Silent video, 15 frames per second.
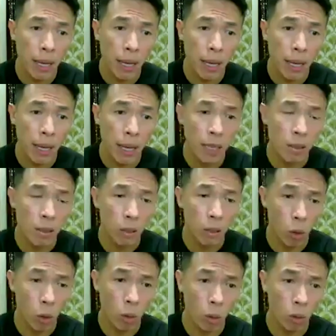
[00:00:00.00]
on your
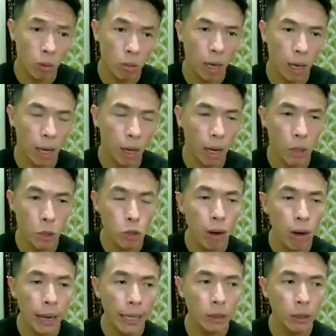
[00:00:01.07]
goal uh, are you
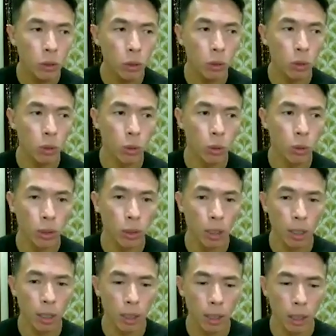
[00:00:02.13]
trying
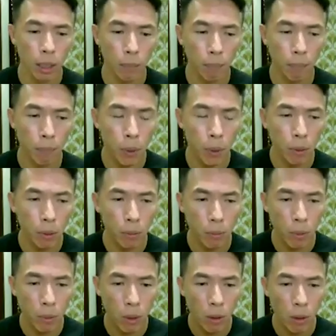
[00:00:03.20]
to uh, build
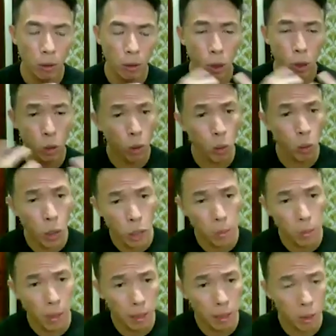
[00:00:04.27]
more slow
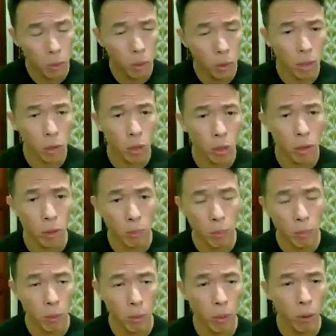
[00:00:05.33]
twitch muscle or are you trying
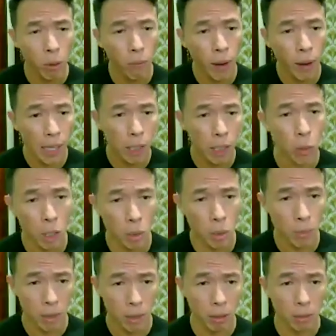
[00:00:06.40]
to build more fast
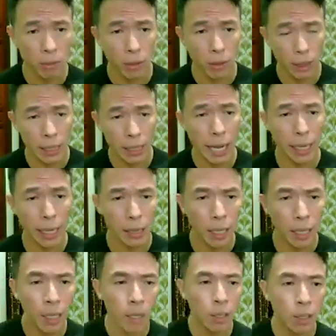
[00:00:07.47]
twitch muscle for size
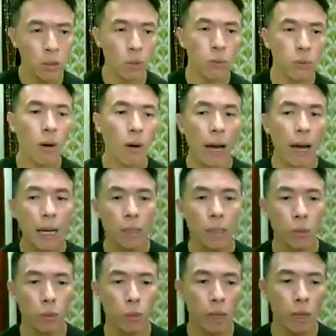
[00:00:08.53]
so for
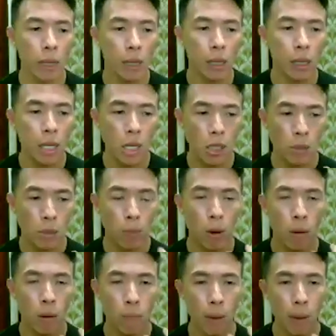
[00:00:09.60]
us we teach
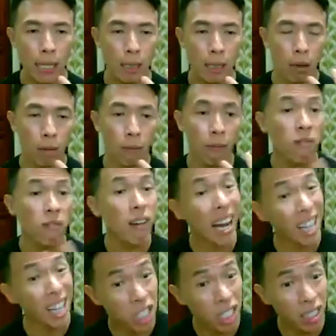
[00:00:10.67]
more based on
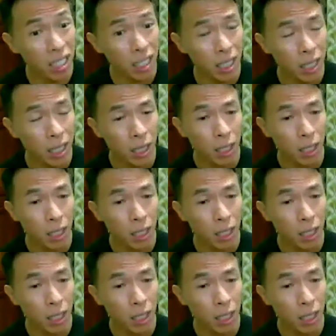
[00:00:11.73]
function